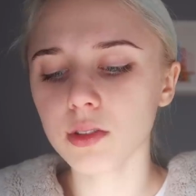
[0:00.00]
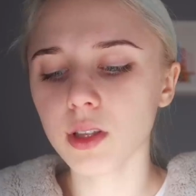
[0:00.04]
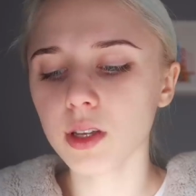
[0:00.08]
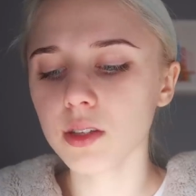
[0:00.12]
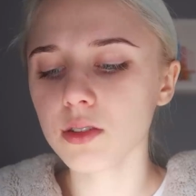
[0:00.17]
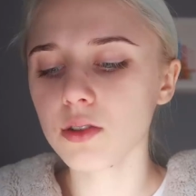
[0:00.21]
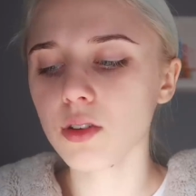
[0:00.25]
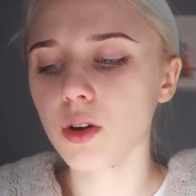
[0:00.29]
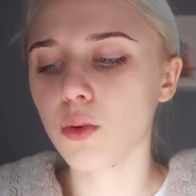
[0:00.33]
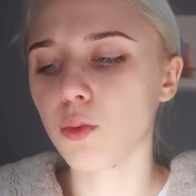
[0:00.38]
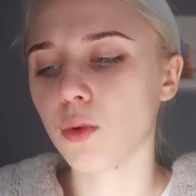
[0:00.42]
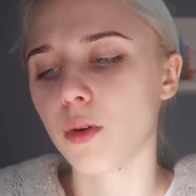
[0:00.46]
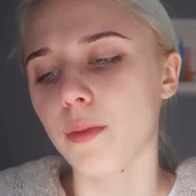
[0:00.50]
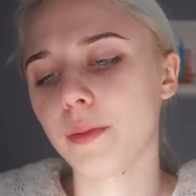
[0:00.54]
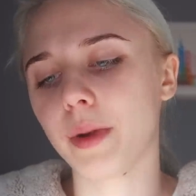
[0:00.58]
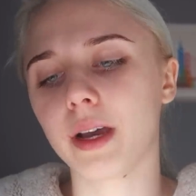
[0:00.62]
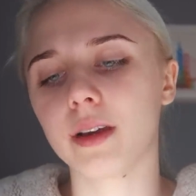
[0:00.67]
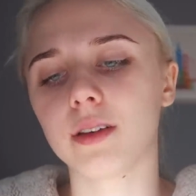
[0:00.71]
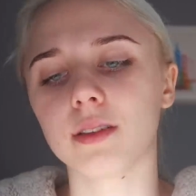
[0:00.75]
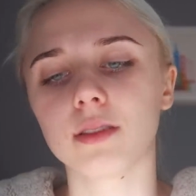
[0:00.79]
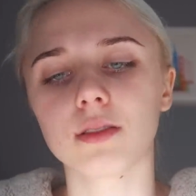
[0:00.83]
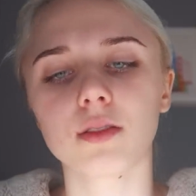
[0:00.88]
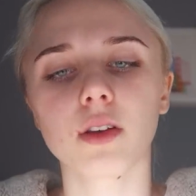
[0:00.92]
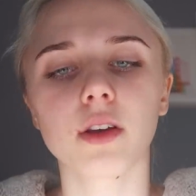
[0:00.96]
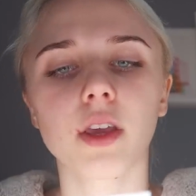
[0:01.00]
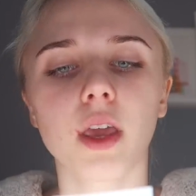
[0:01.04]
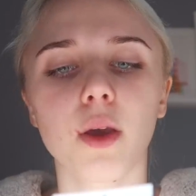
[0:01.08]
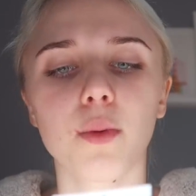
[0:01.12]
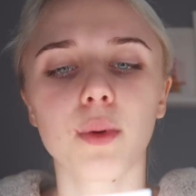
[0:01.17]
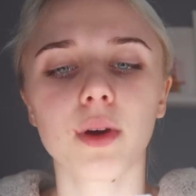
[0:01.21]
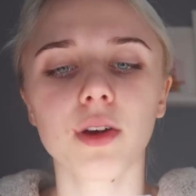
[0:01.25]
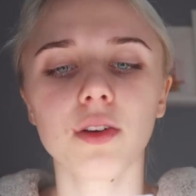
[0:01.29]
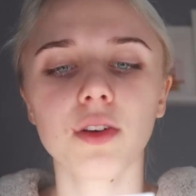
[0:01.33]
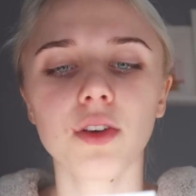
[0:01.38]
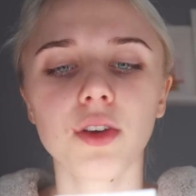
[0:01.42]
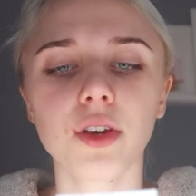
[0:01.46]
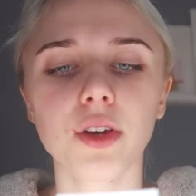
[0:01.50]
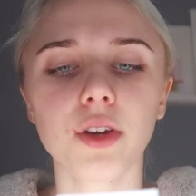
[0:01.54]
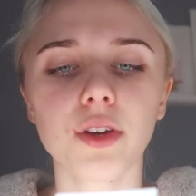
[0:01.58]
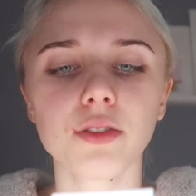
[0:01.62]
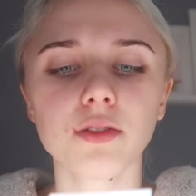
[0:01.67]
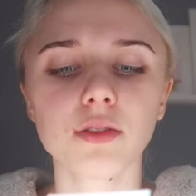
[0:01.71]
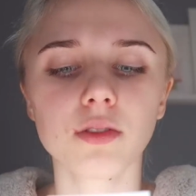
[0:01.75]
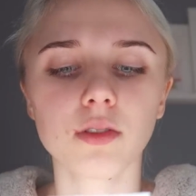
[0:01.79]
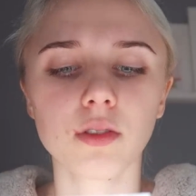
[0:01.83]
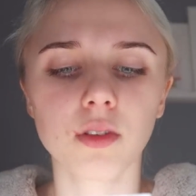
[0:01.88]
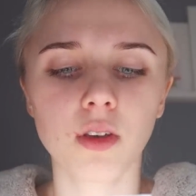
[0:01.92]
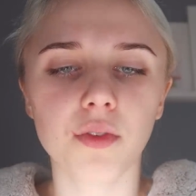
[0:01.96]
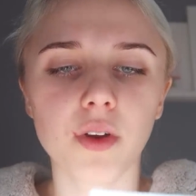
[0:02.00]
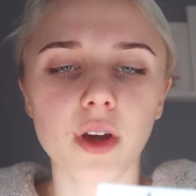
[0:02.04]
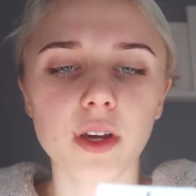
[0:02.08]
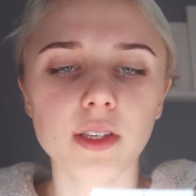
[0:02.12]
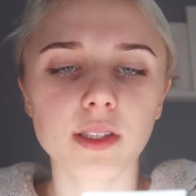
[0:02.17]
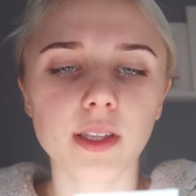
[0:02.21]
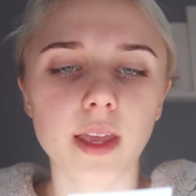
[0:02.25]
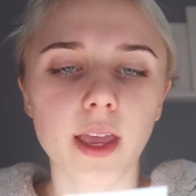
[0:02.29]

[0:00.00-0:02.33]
that's not what matters okay we're gonna use first